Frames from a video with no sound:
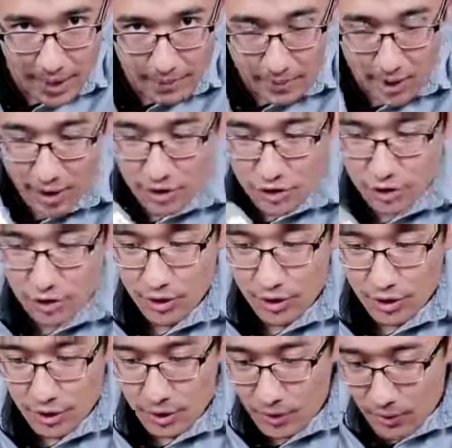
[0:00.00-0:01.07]
I'm not
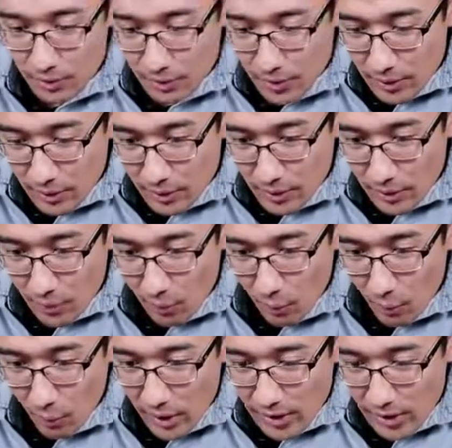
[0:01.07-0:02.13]
sure
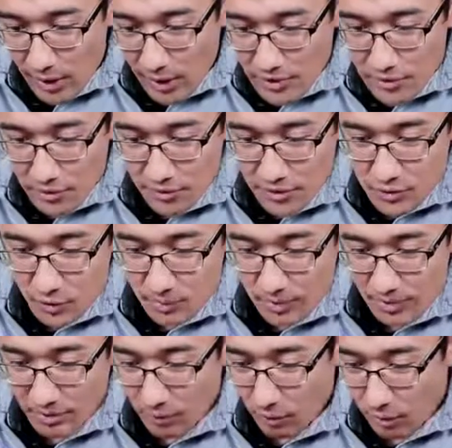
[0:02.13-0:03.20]
what console this would
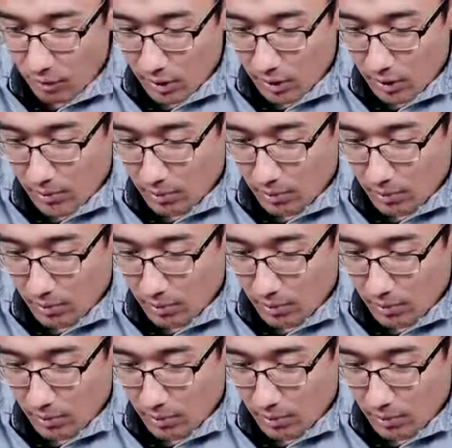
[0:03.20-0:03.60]
be for.